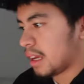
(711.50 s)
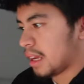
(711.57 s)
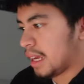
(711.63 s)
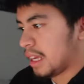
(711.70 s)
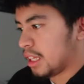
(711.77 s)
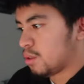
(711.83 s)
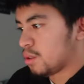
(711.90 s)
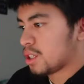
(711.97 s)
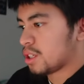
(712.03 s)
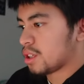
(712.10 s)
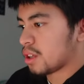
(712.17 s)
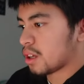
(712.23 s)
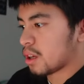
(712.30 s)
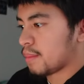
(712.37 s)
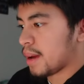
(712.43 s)
it uses
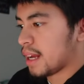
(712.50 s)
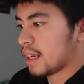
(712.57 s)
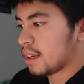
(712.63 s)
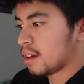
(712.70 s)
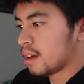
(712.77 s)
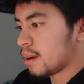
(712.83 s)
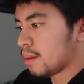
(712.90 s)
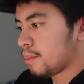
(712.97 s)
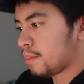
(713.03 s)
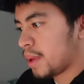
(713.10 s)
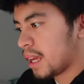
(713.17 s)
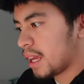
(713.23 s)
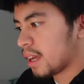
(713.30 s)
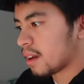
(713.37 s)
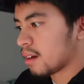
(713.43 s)
the command
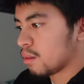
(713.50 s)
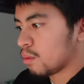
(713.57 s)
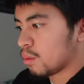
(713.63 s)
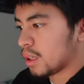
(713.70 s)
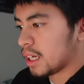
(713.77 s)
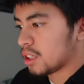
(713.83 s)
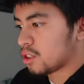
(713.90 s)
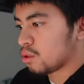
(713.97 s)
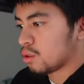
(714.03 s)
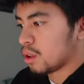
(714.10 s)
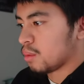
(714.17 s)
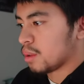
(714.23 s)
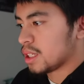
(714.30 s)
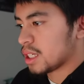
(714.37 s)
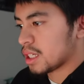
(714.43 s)
ping one ninety-two dot
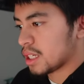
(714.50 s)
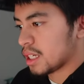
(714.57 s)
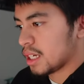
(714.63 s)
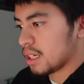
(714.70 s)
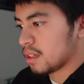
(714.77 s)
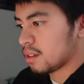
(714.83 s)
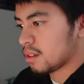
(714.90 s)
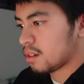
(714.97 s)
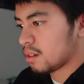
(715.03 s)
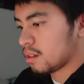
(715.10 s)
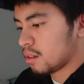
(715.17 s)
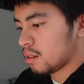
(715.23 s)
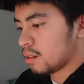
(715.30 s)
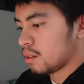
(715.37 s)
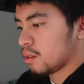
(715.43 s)
one sixty-eight
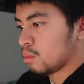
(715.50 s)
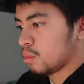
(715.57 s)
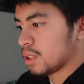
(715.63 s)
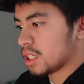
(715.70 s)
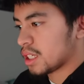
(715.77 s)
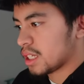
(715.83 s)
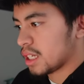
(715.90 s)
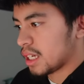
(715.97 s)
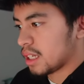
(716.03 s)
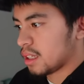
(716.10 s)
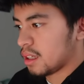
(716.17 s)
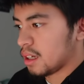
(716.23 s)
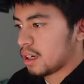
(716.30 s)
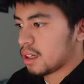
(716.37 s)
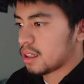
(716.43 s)
dot one sixty-eight
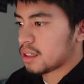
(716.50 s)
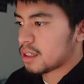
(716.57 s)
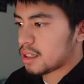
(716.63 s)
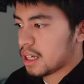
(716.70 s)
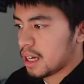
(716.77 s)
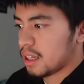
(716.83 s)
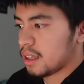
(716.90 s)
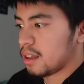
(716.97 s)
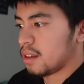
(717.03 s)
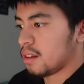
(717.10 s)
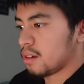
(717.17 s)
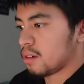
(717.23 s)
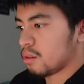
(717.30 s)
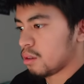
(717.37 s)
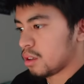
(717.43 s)
dot ten
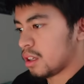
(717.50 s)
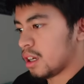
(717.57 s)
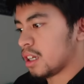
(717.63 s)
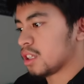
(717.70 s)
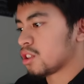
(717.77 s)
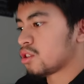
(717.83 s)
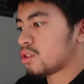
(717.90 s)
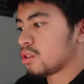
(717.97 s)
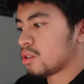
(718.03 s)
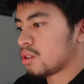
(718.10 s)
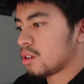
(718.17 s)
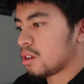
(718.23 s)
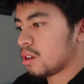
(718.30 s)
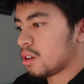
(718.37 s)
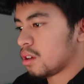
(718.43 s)
or dot
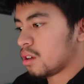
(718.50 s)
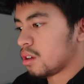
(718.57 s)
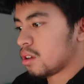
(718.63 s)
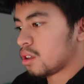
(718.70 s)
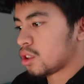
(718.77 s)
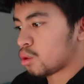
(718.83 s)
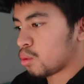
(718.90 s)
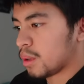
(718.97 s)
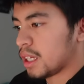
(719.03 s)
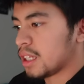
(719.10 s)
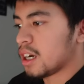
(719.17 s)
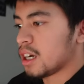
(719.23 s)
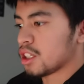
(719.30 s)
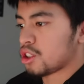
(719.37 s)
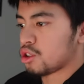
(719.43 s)
twenty
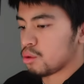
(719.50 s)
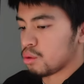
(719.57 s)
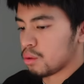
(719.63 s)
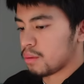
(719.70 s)
dot two,